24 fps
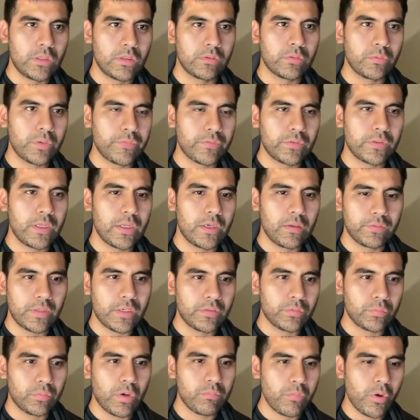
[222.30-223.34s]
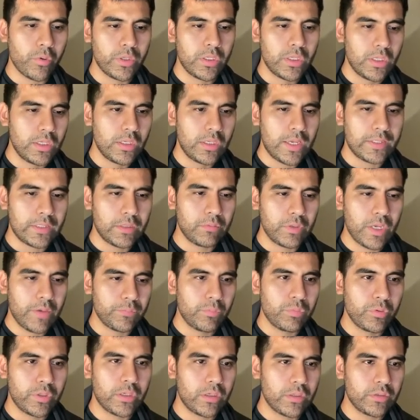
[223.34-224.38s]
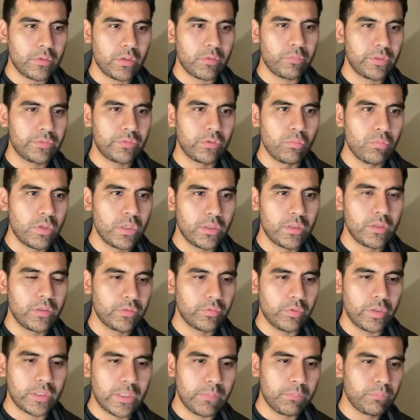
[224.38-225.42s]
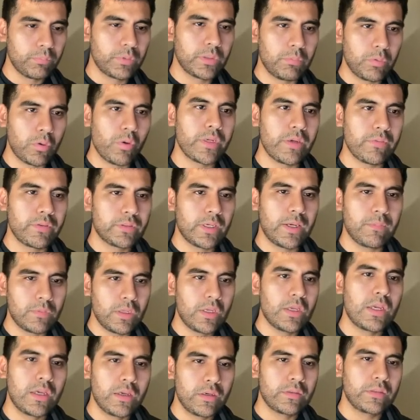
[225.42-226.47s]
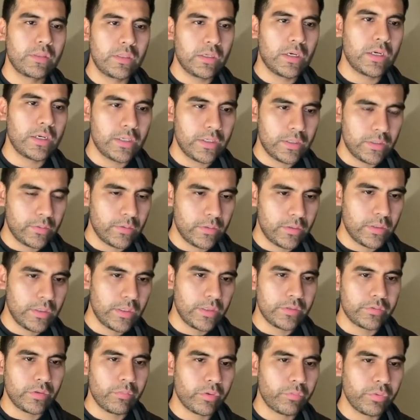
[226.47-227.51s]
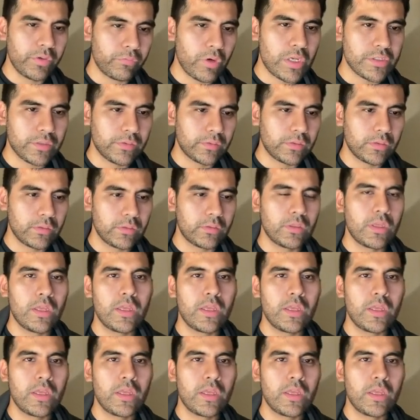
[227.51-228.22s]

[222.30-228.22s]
So we have to set it to raw mode, and then we have to put it on resume, so it keep going every time the terminal refreshes.